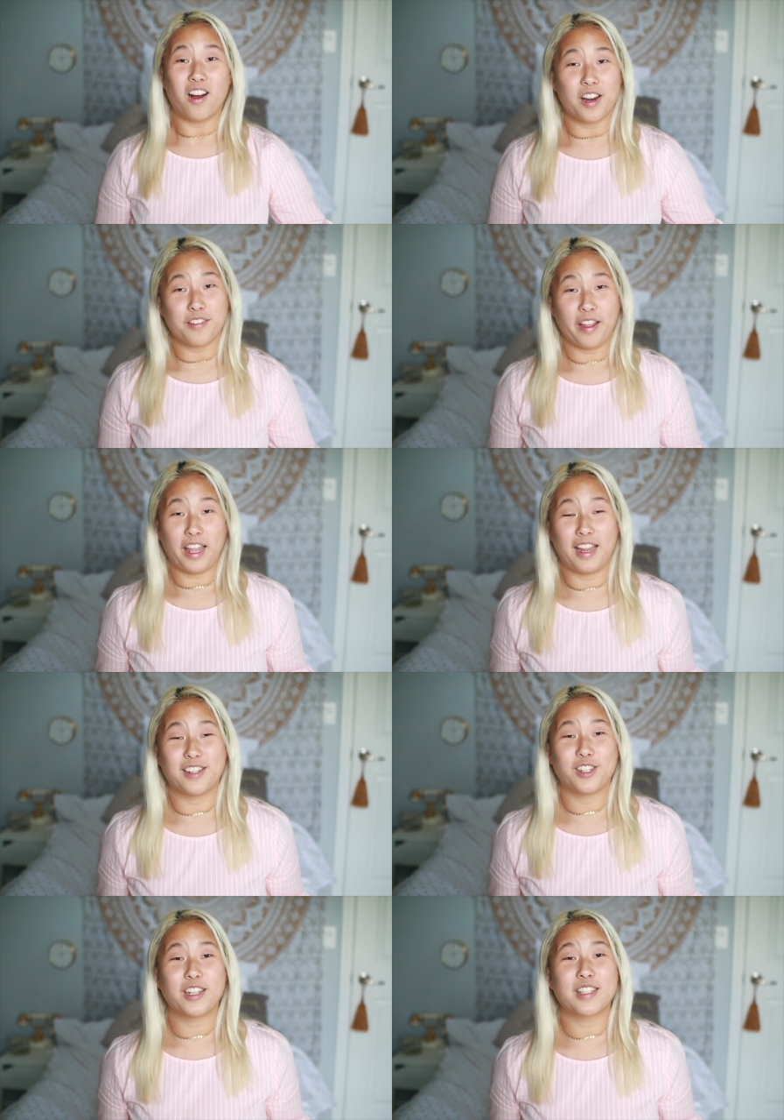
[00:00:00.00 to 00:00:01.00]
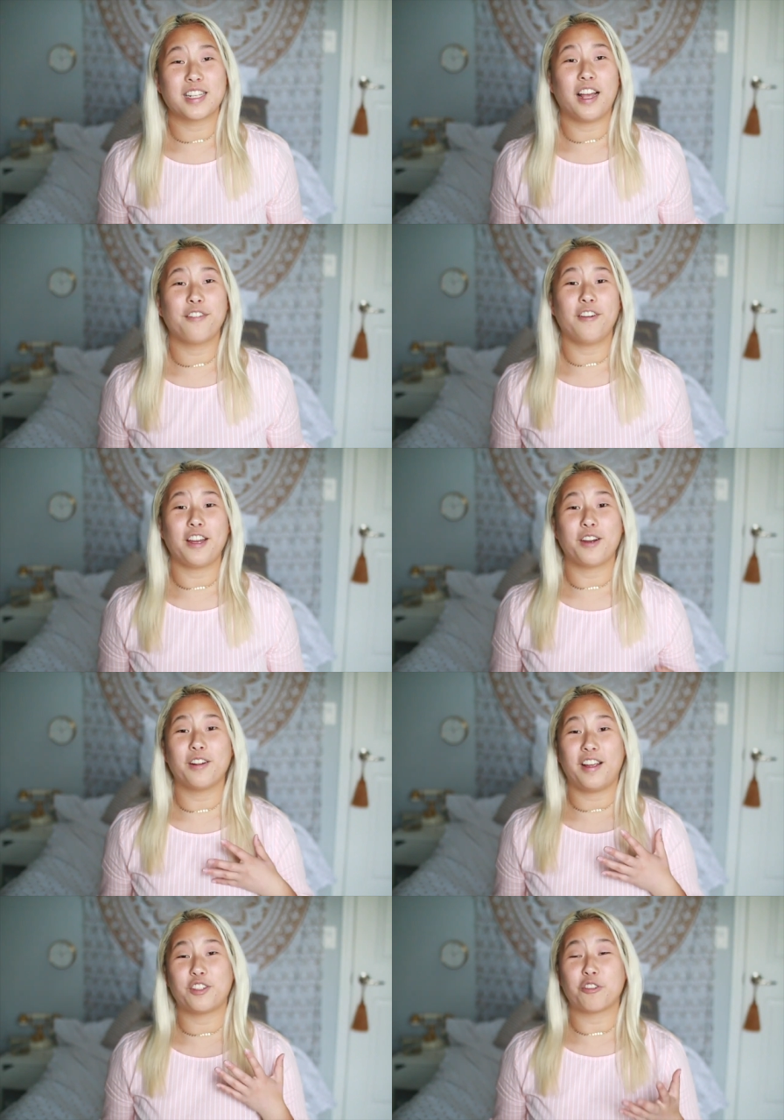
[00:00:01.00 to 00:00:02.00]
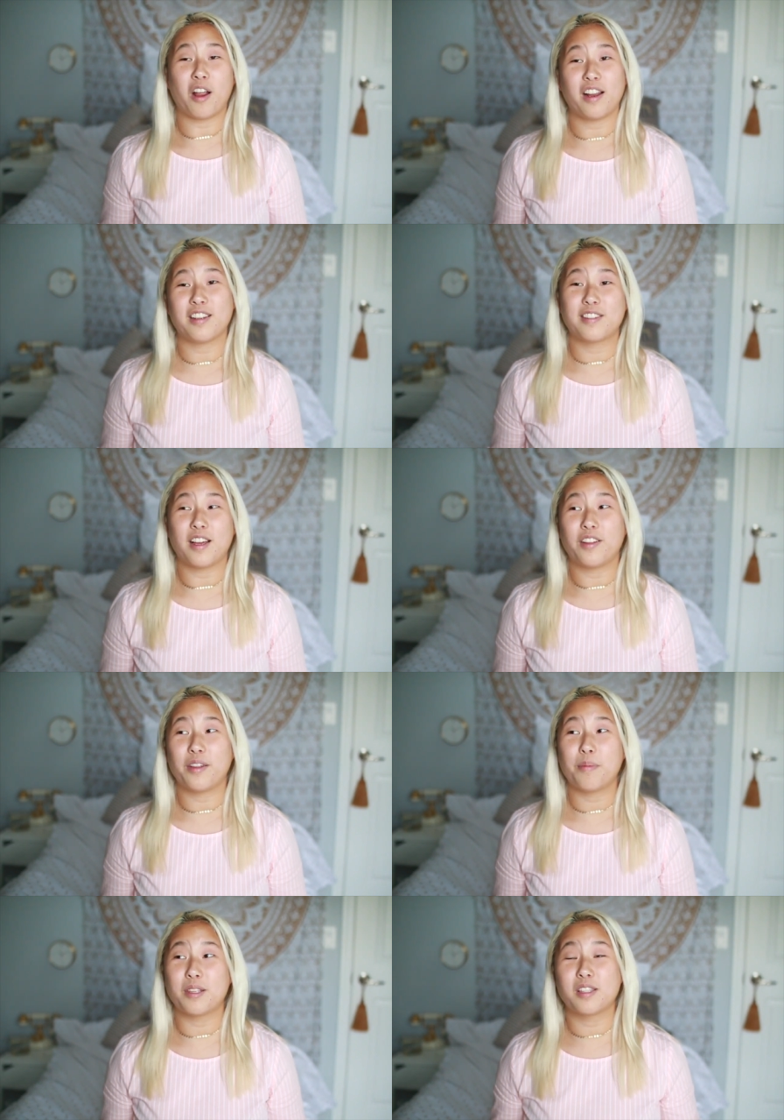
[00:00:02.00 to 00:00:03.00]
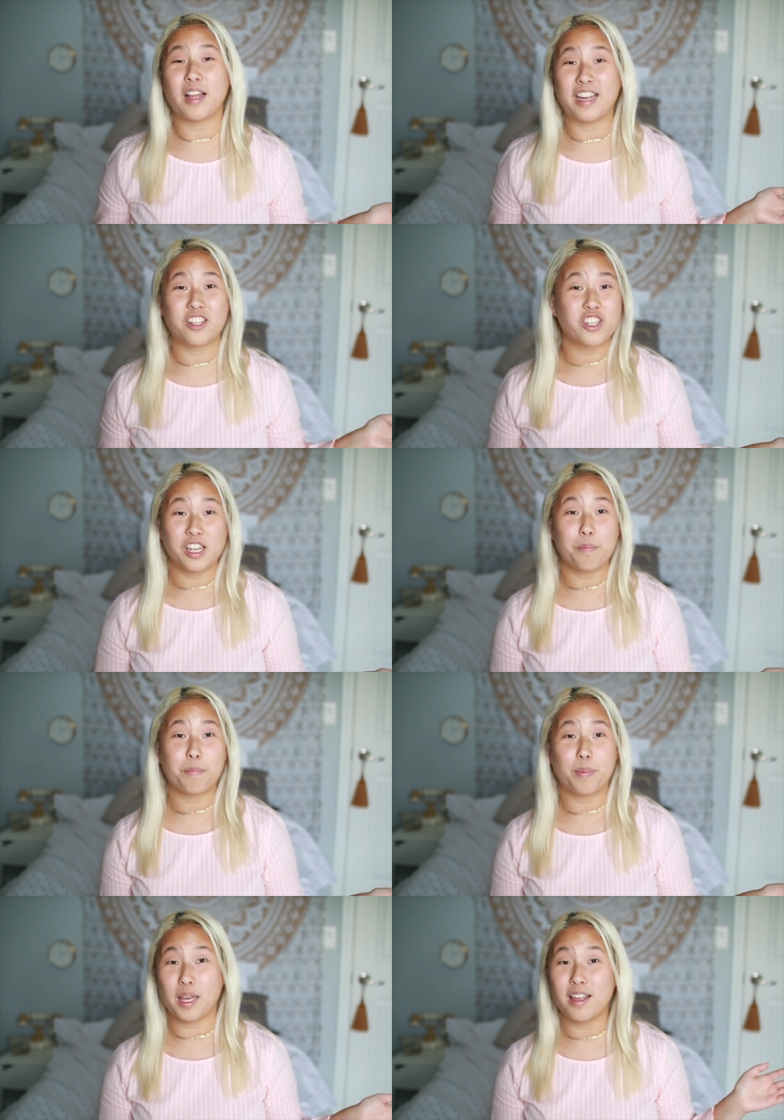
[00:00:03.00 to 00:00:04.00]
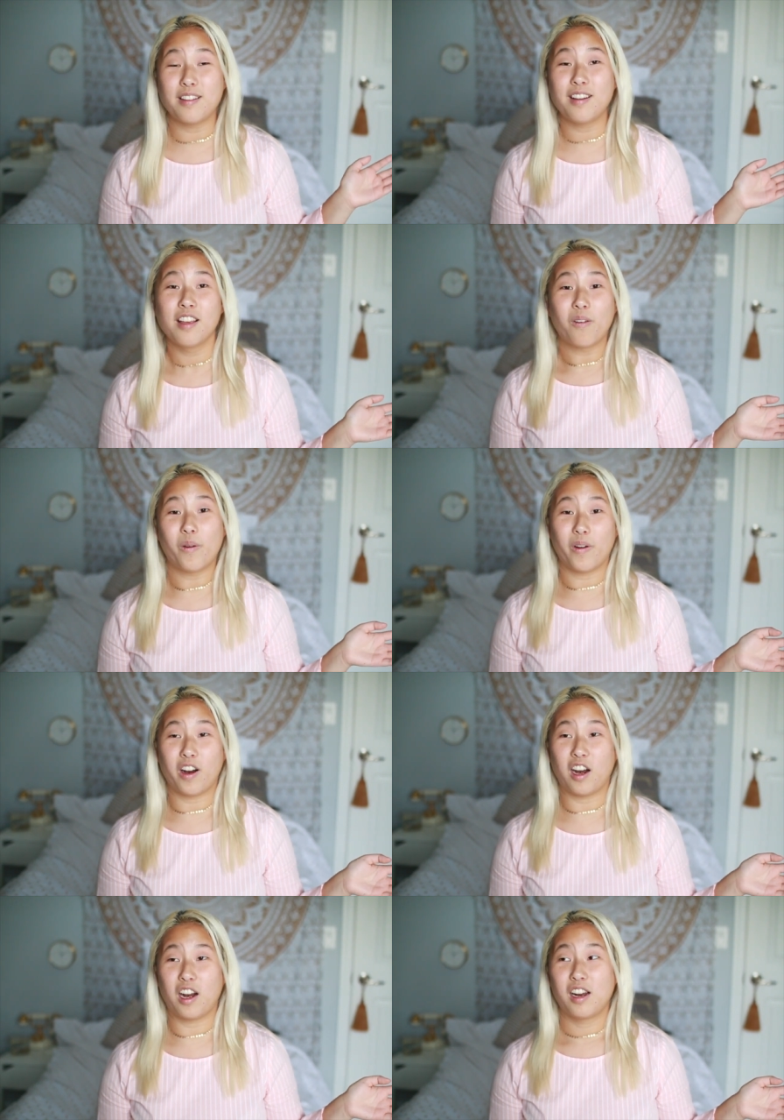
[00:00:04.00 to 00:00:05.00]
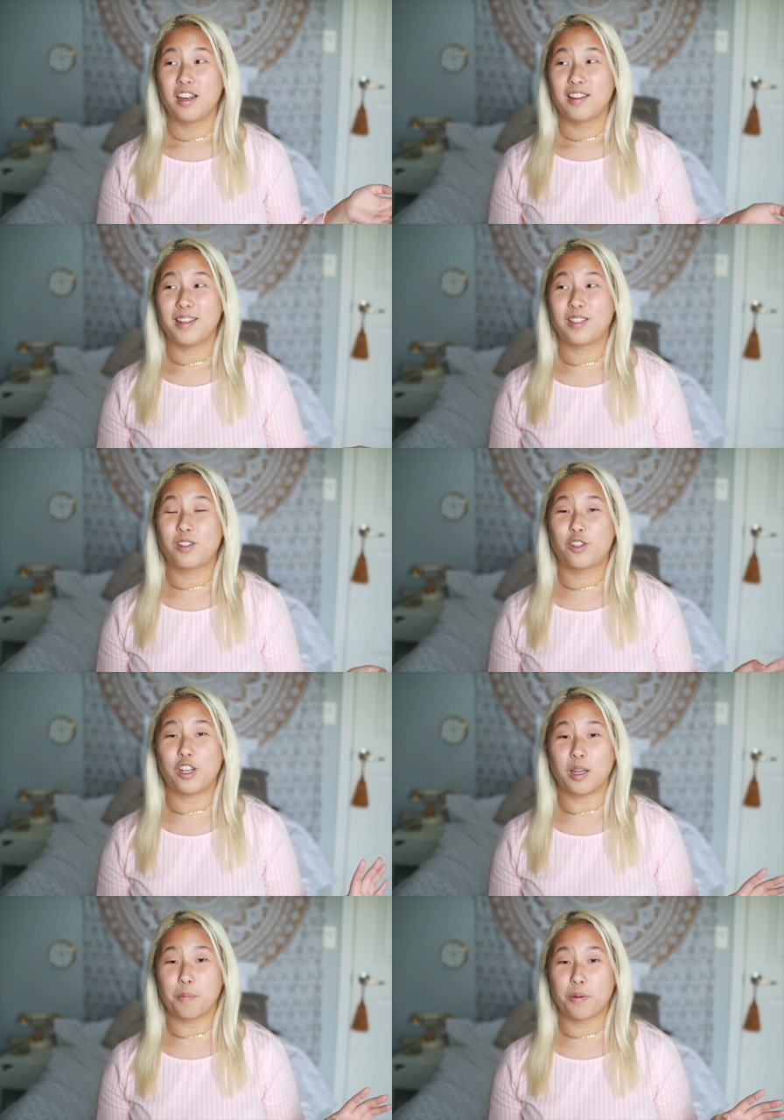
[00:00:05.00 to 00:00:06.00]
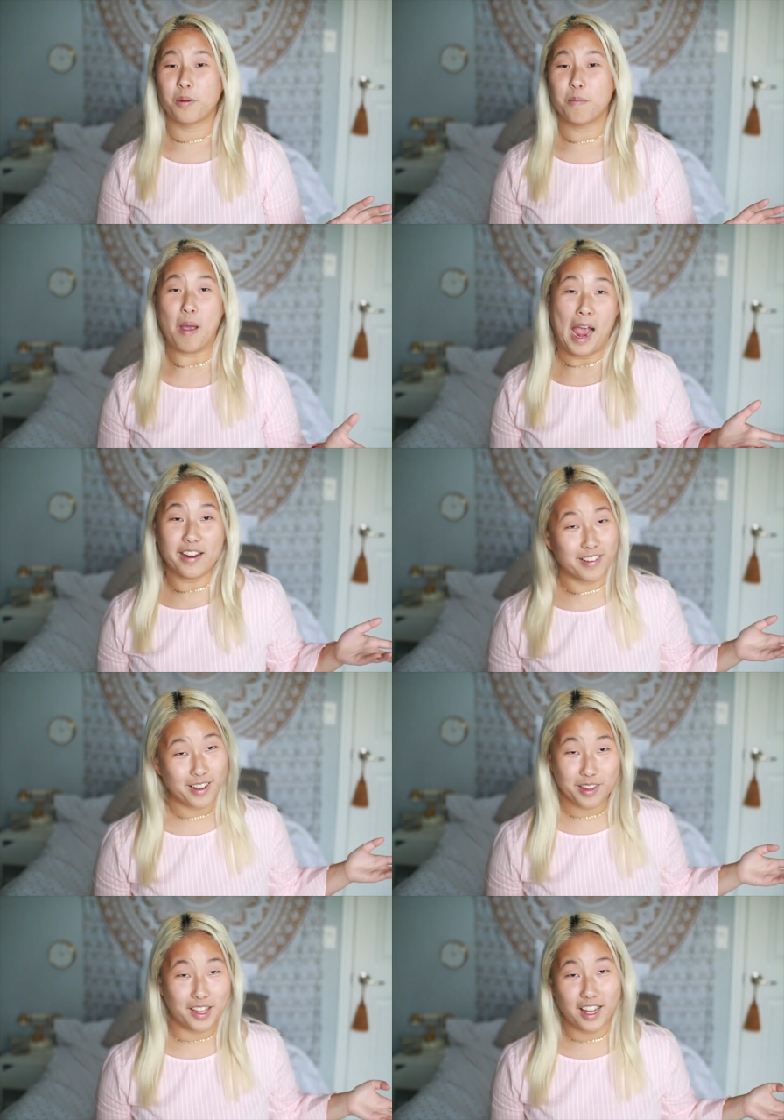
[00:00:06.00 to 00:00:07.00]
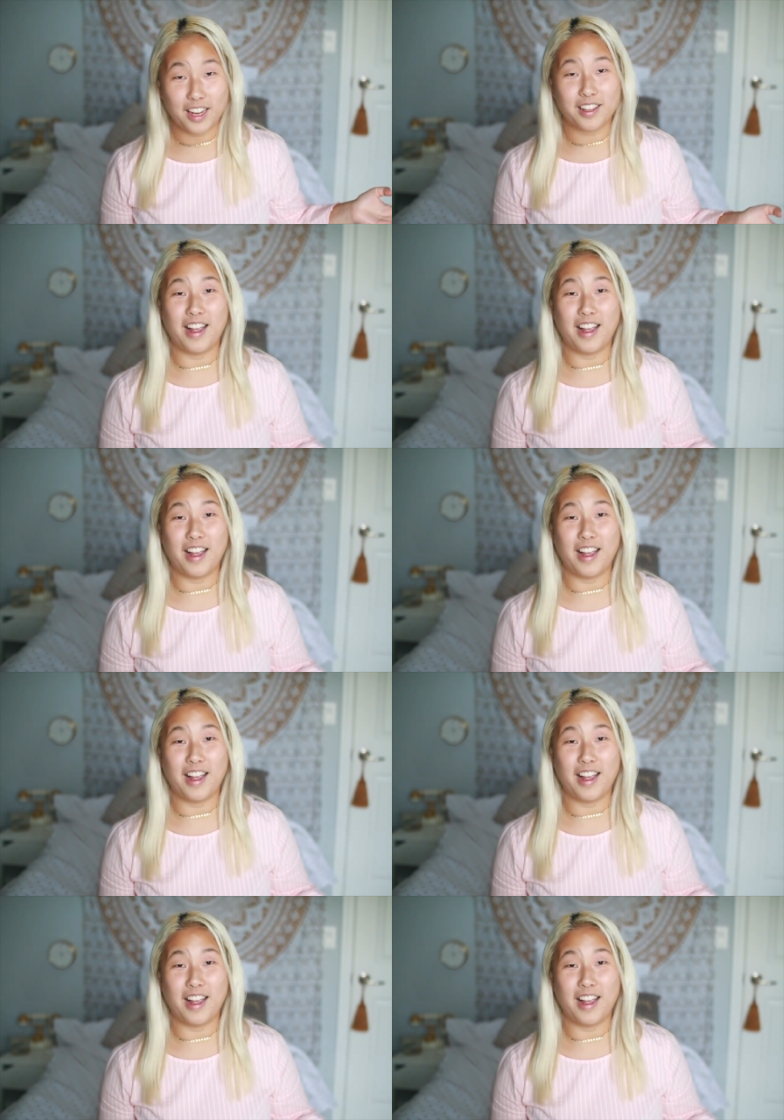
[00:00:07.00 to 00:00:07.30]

on a vacation and stuff. And you're like trying to sell them this like cheap pin or this cheap magnet thing.